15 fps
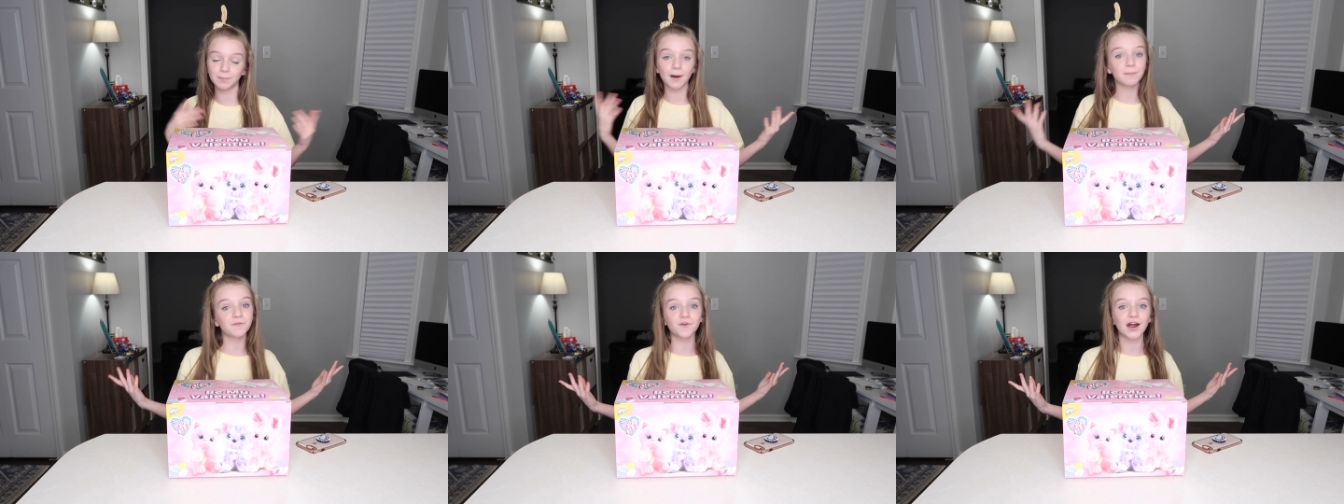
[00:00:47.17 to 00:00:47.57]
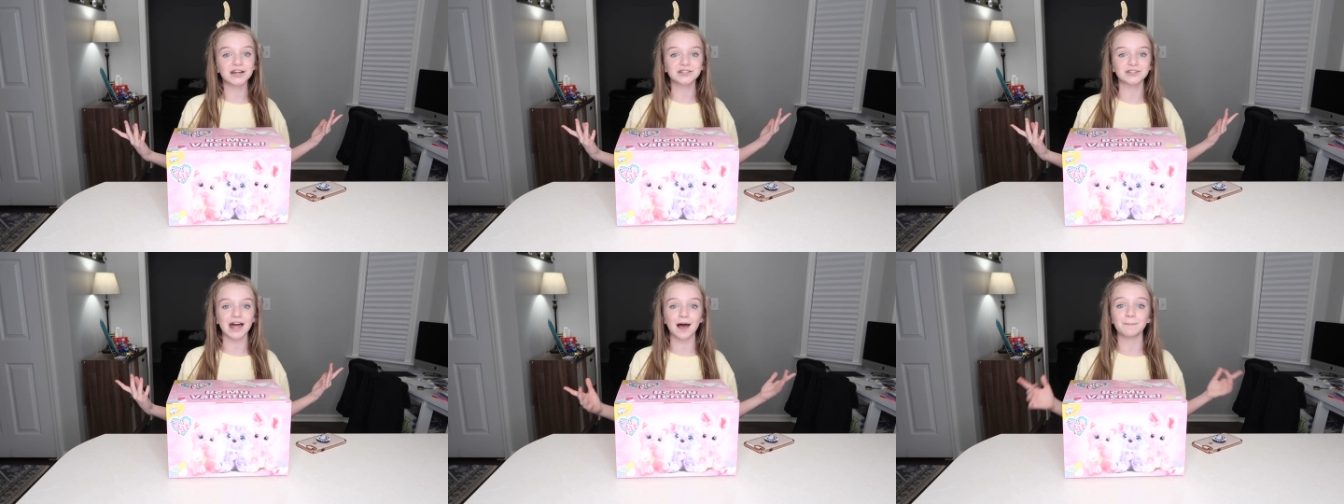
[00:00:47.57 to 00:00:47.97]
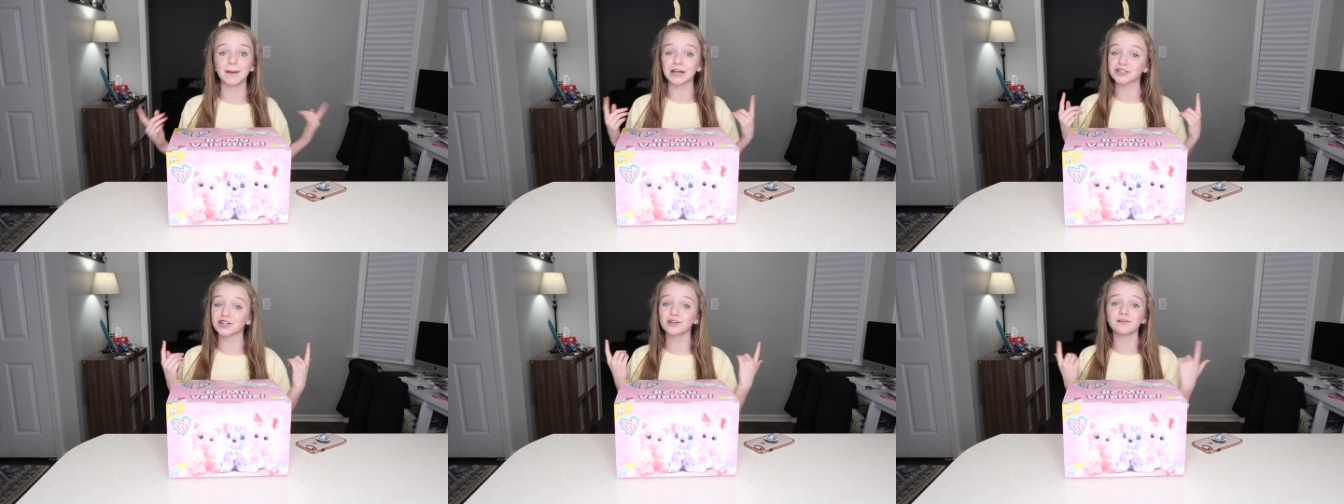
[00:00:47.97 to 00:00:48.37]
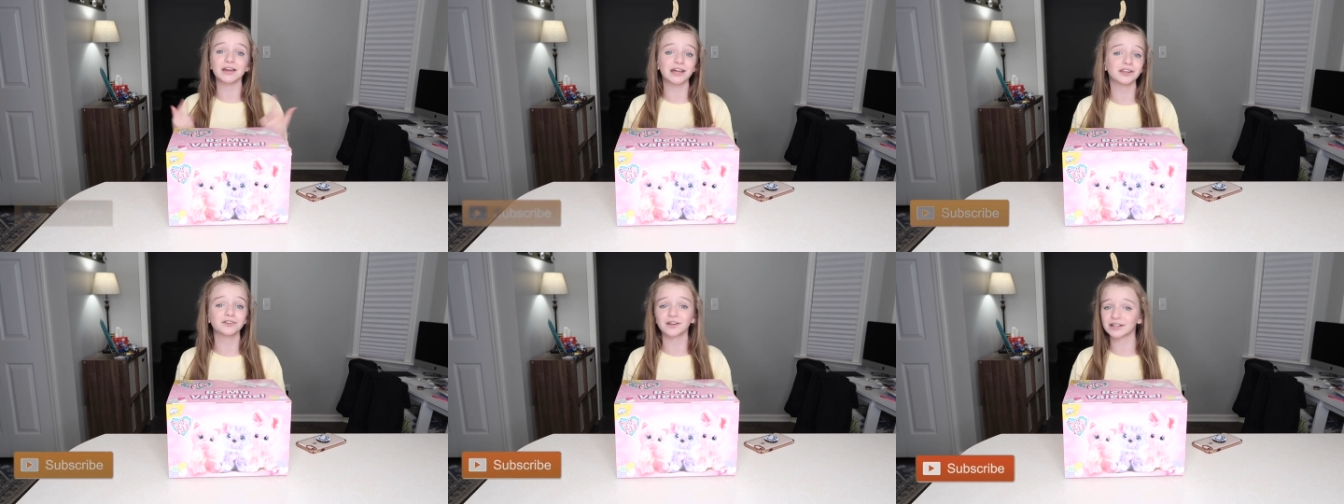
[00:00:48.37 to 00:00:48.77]
But before I do that, make sure you
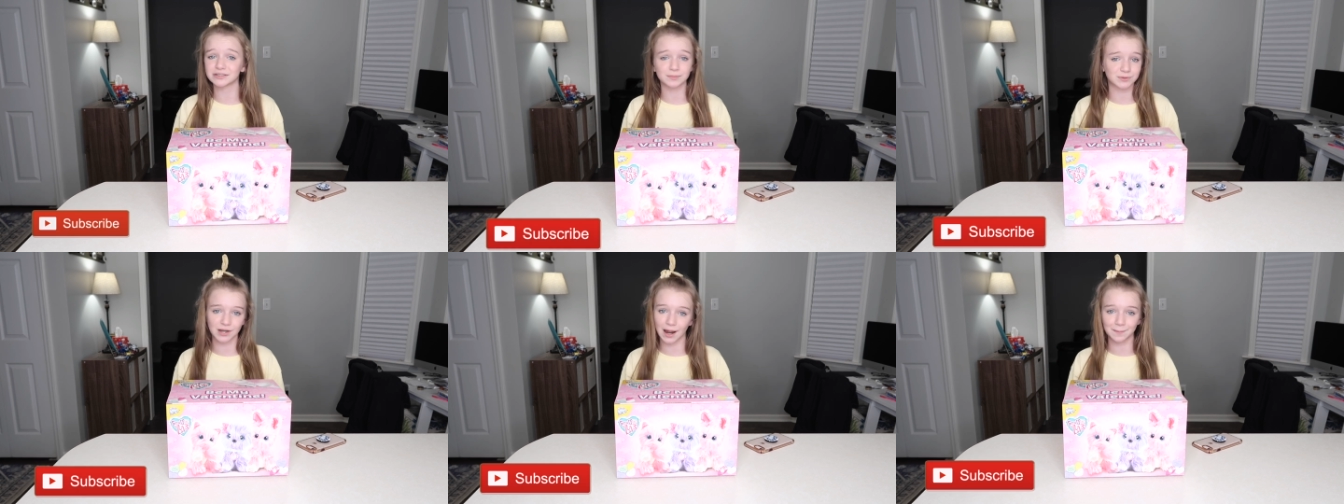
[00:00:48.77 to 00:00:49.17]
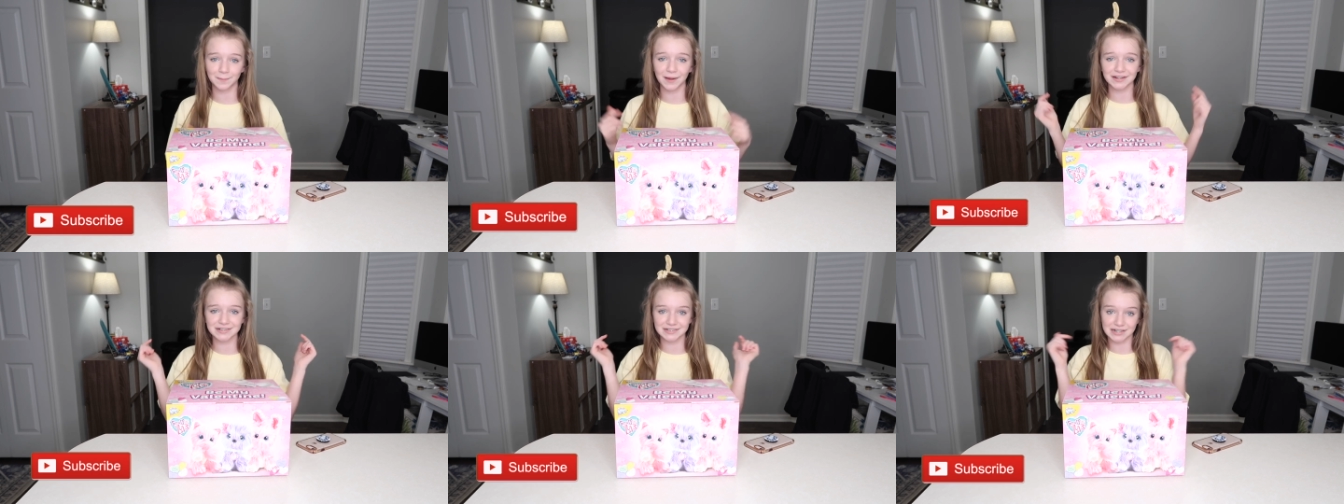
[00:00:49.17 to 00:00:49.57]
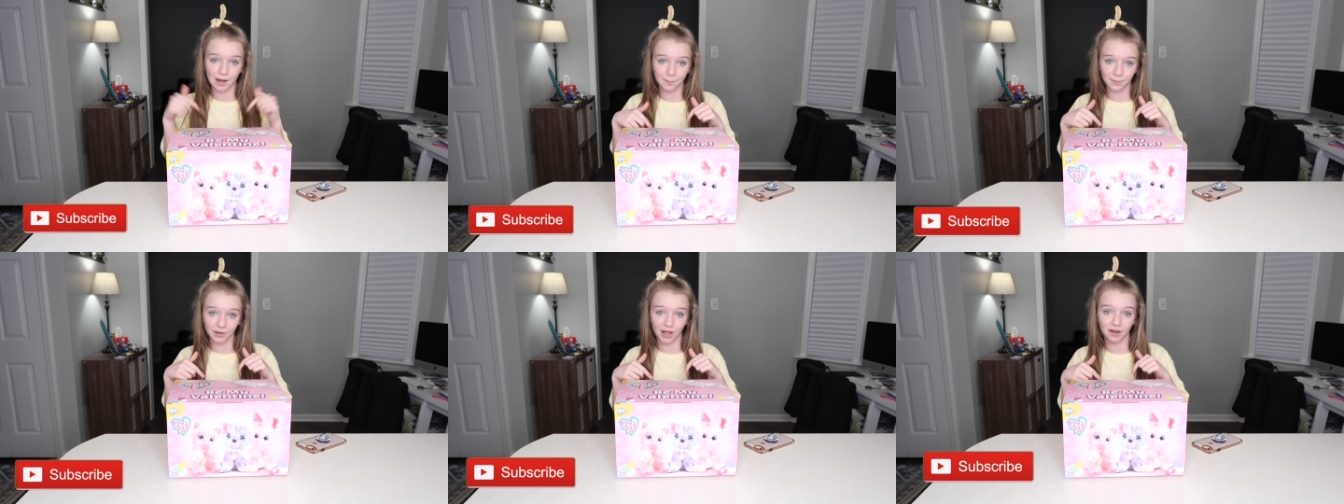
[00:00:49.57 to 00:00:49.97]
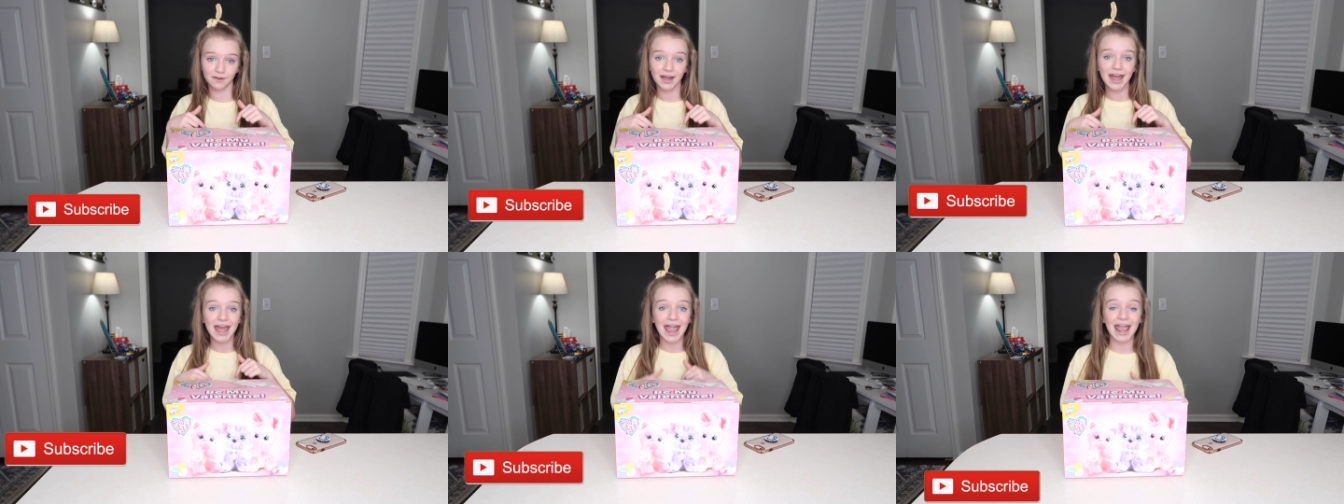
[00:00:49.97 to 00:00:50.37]
hit the red subscribe button down below
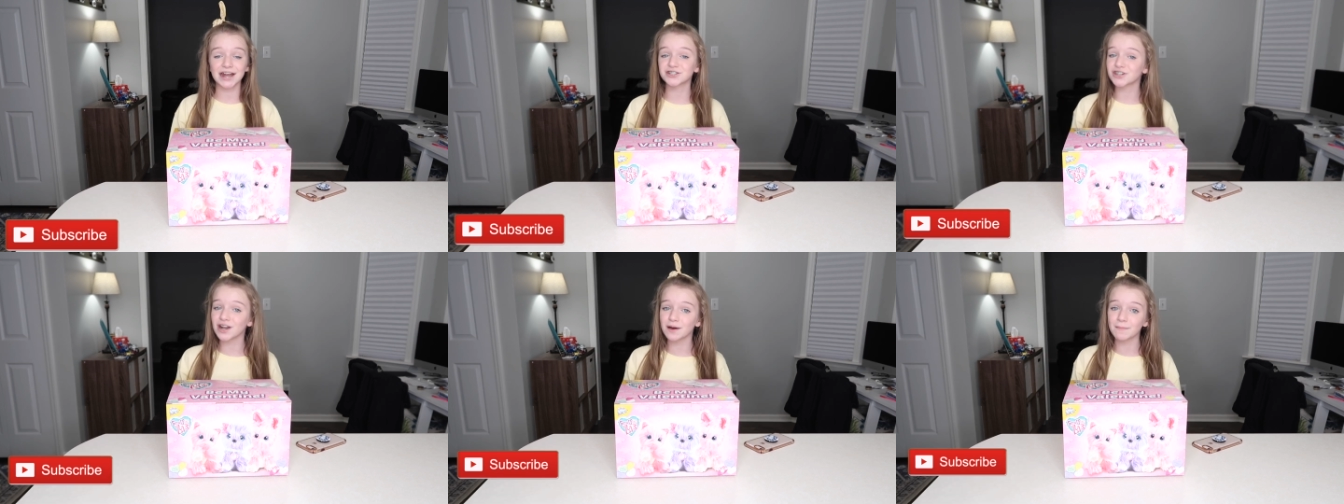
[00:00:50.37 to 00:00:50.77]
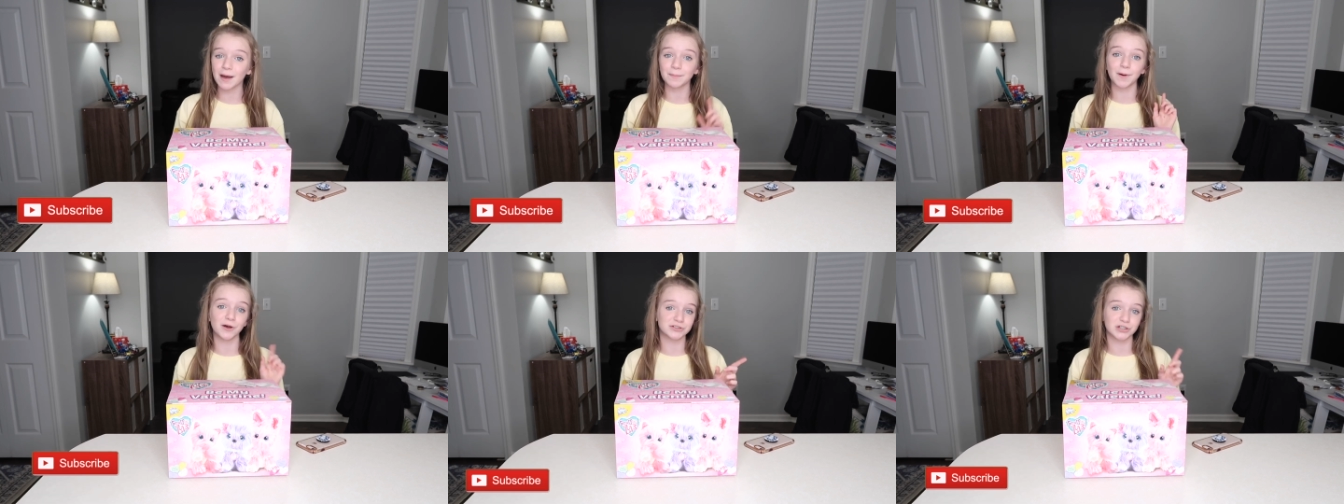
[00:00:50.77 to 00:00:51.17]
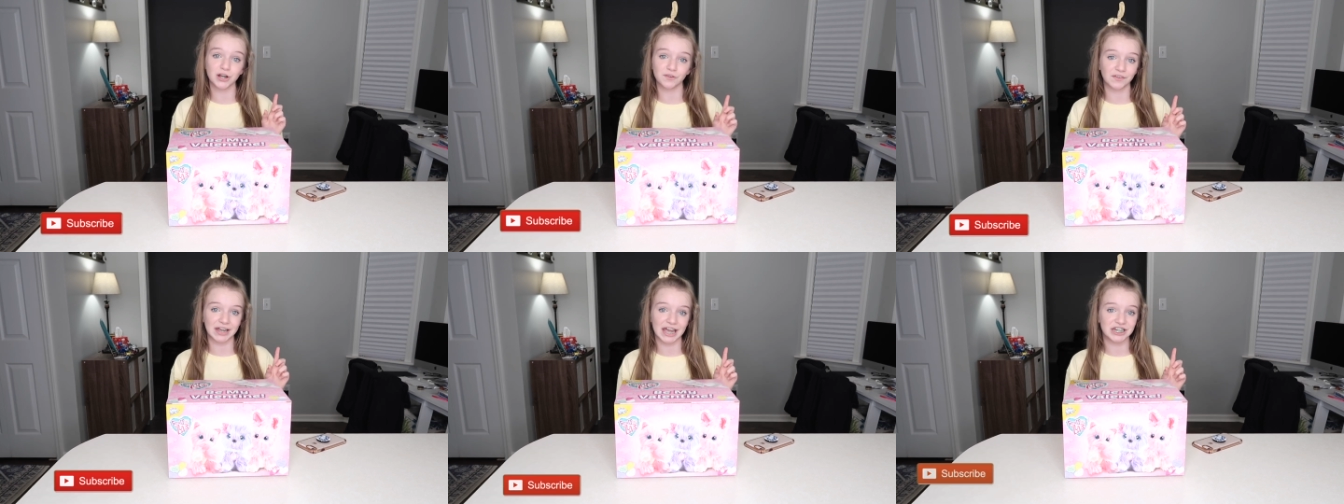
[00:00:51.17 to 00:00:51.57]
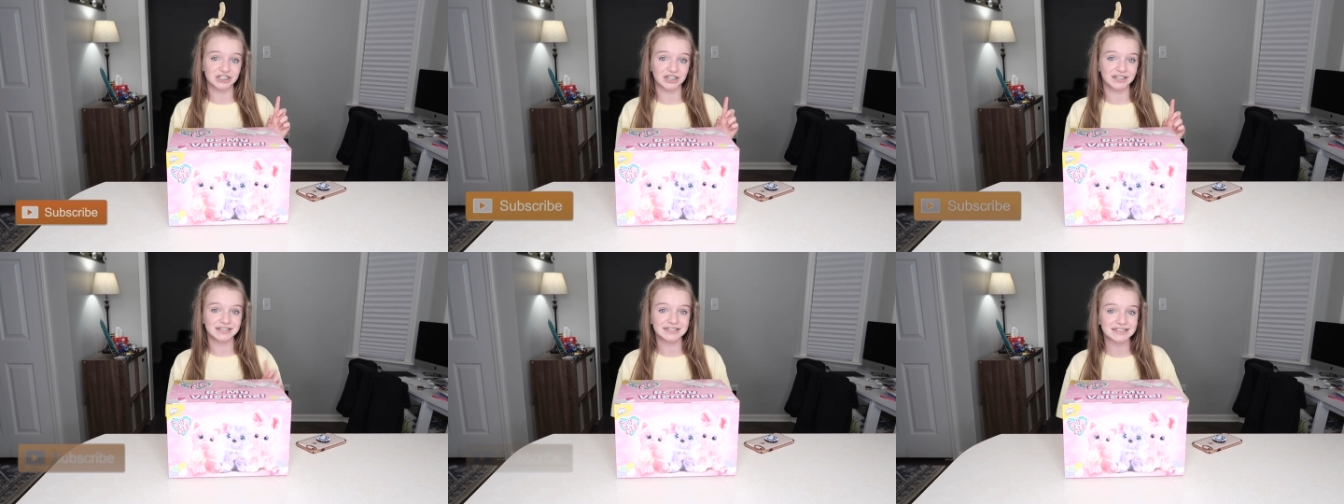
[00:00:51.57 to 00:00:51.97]
and turn on my post
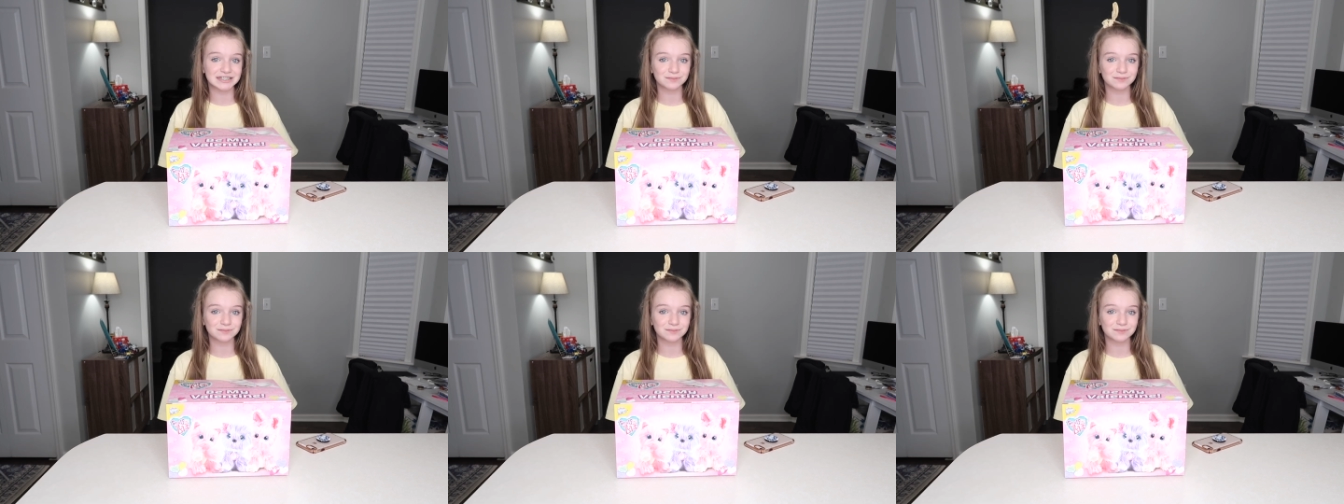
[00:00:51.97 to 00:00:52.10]
notifications.